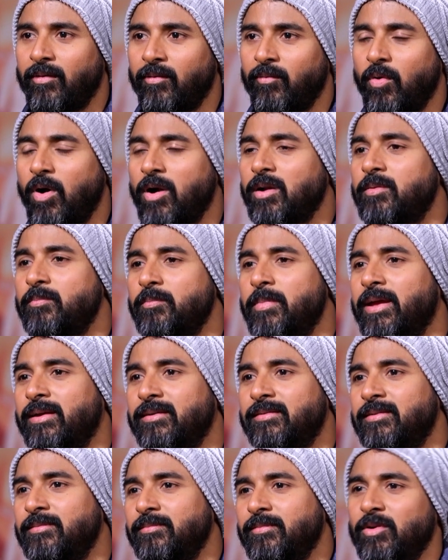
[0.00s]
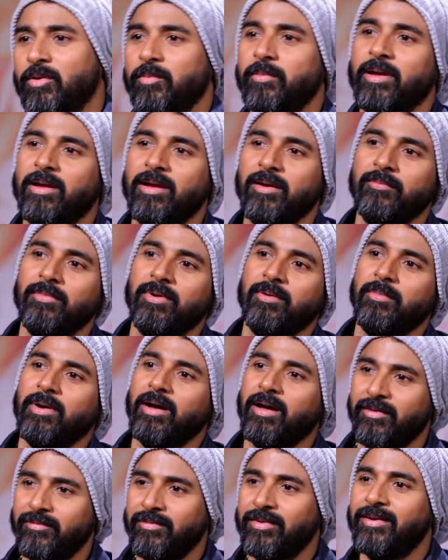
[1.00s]
What makes him to become a
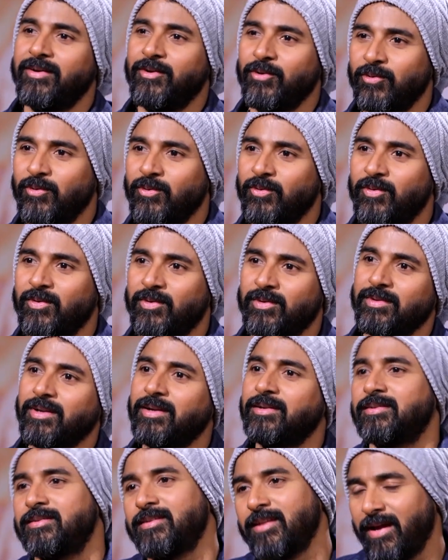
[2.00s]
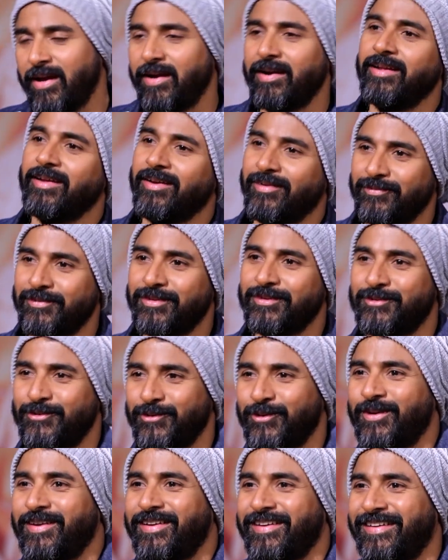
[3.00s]
Mahavir? Yeah. That's the idea of the
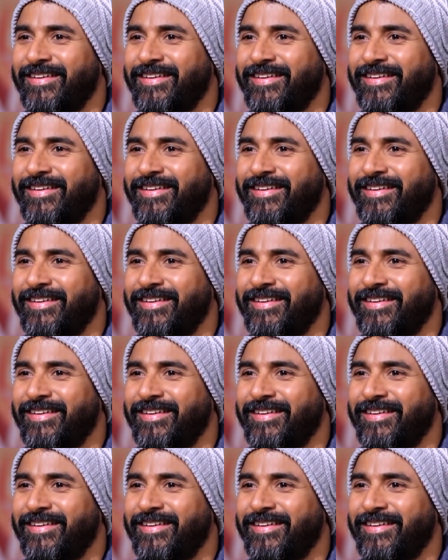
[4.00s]
story.